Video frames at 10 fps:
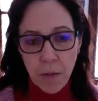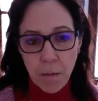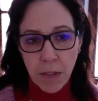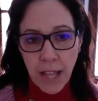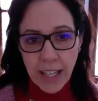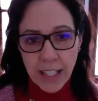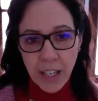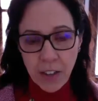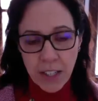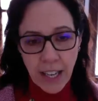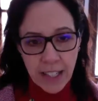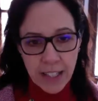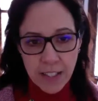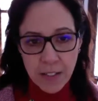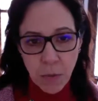planetary
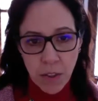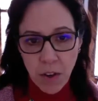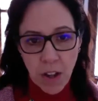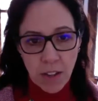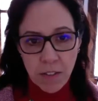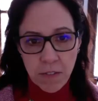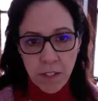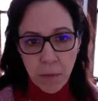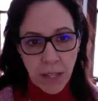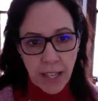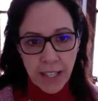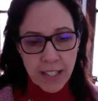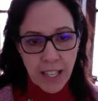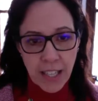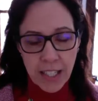necklace with all of the planets
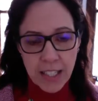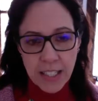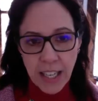on it.